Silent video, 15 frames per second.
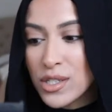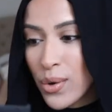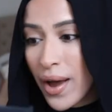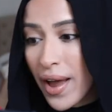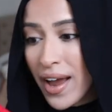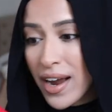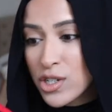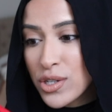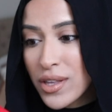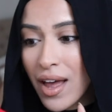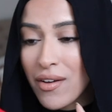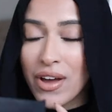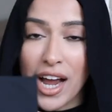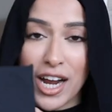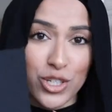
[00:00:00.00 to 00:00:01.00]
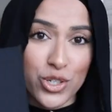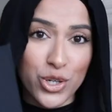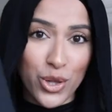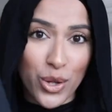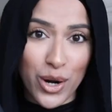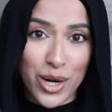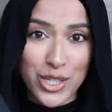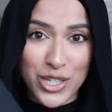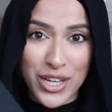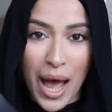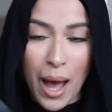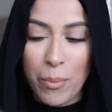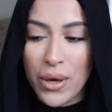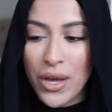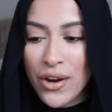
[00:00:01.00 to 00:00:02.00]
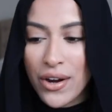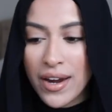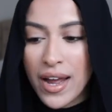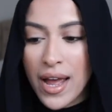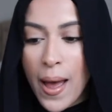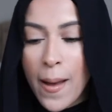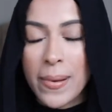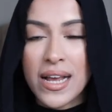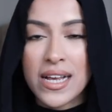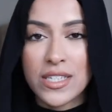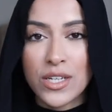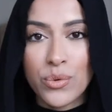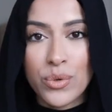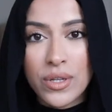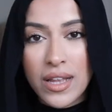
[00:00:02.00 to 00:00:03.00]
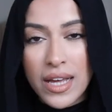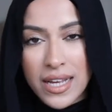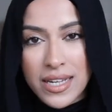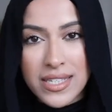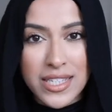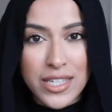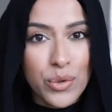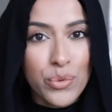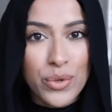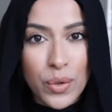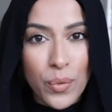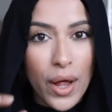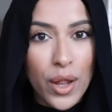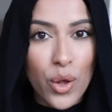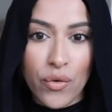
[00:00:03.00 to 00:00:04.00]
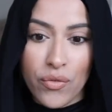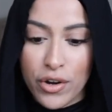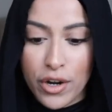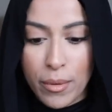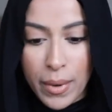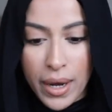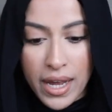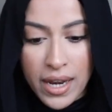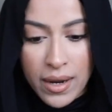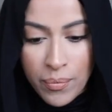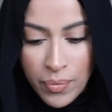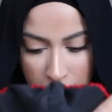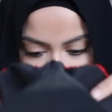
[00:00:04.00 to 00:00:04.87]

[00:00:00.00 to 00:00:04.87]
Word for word: So I actually have an extra large cap here because it will like sit really well over your bun.